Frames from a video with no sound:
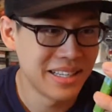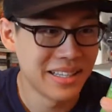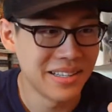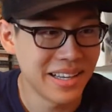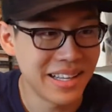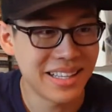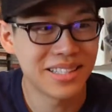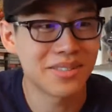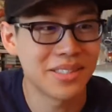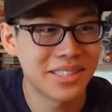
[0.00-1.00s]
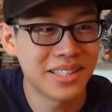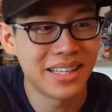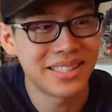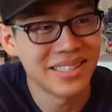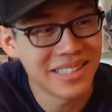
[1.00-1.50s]
But I like this one still
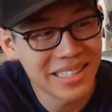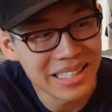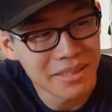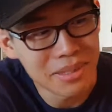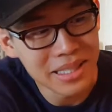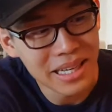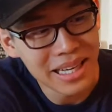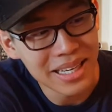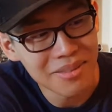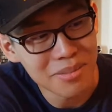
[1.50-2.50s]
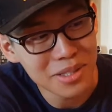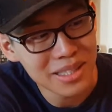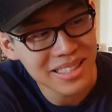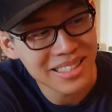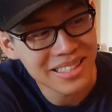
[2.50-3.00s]
has a EB Games
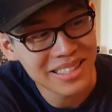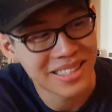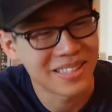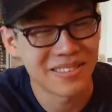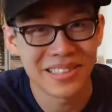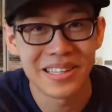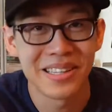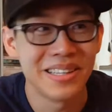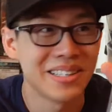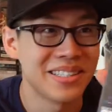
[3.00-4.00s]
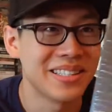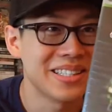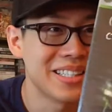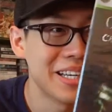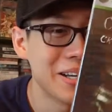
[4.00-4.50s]
stickers on there. So you can
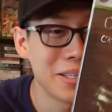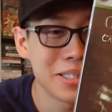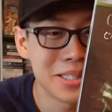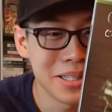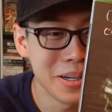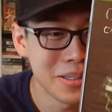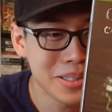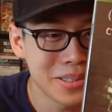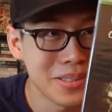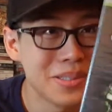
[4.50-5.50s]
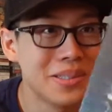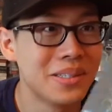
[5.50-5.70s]
tell this is the old school.